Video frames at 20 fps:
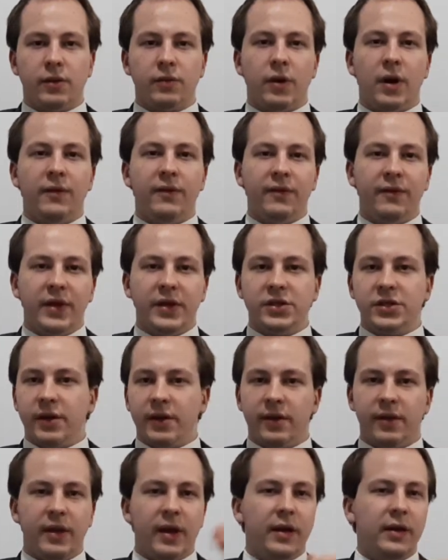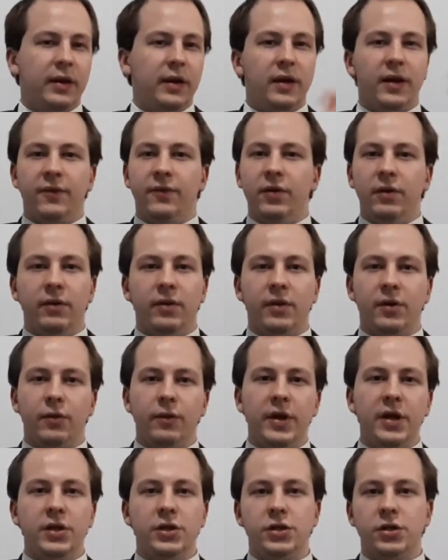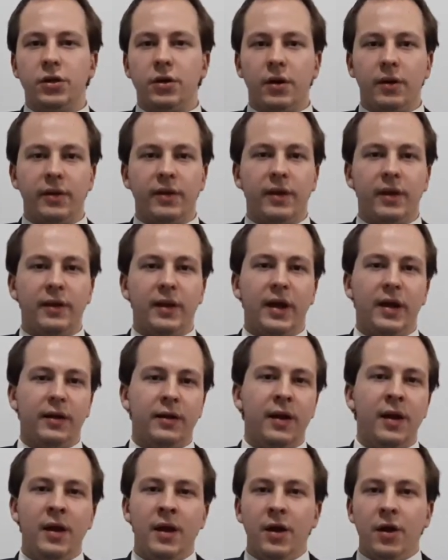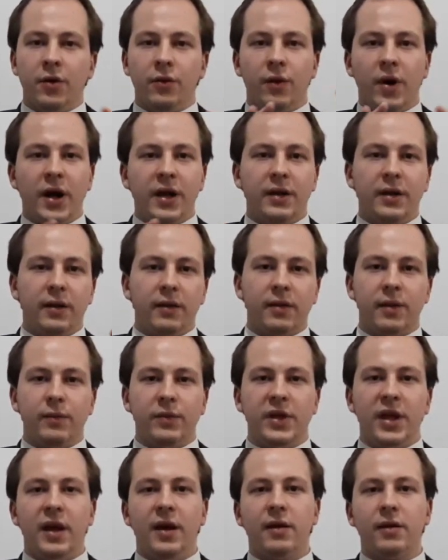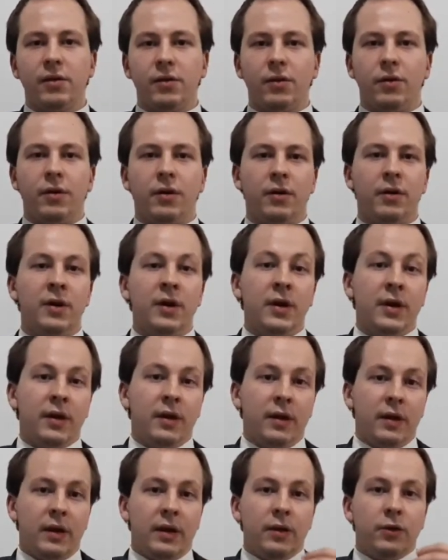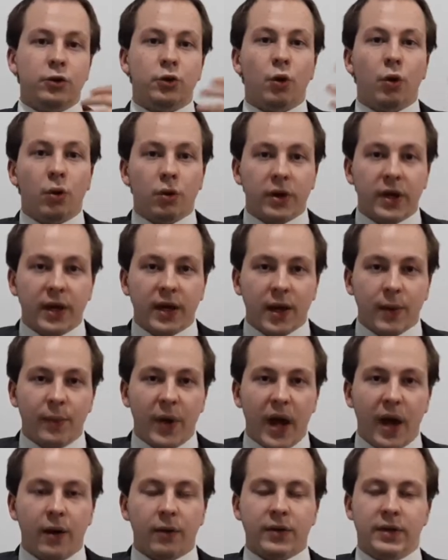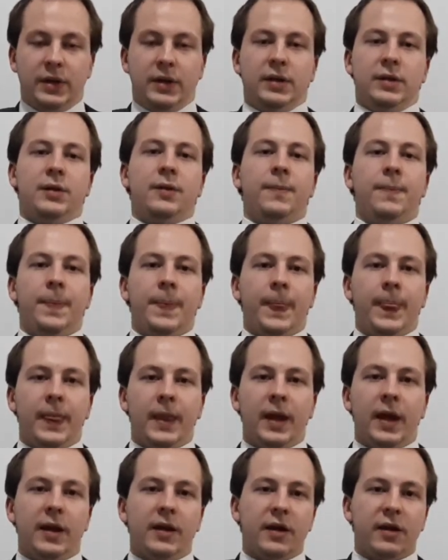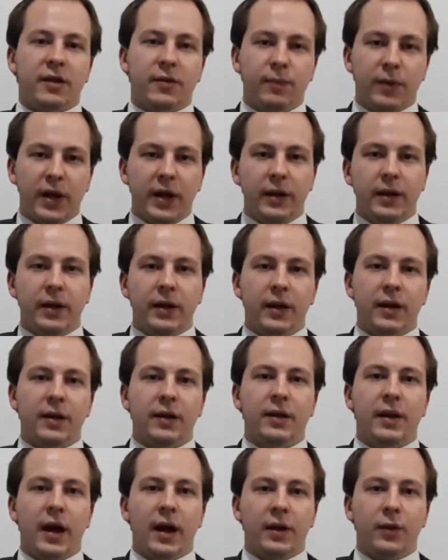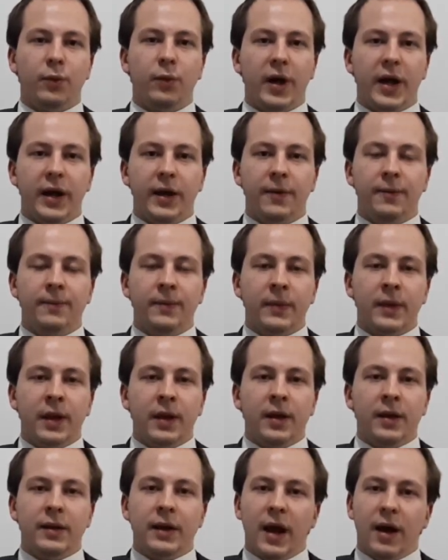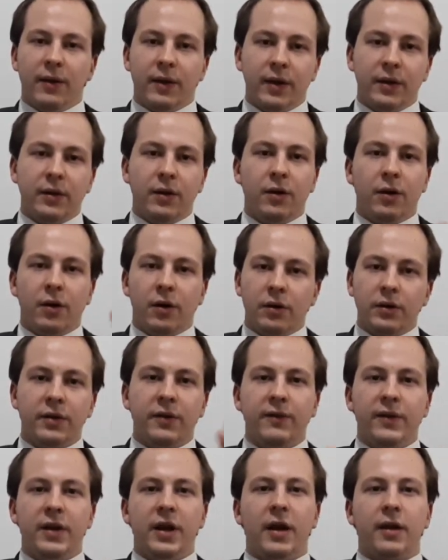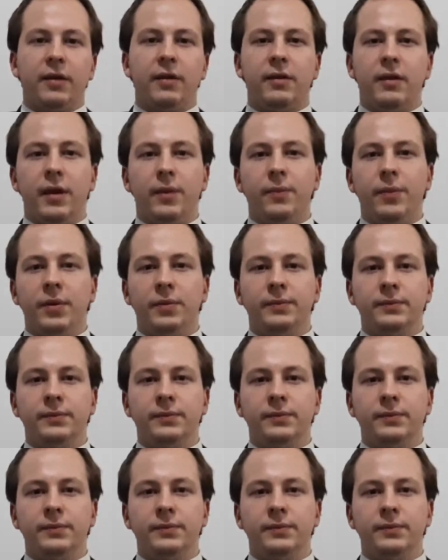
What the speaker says: rather than just sending a few screenshots and then writing some text or talking about it and explaining it that way. Now then, on to the next tip.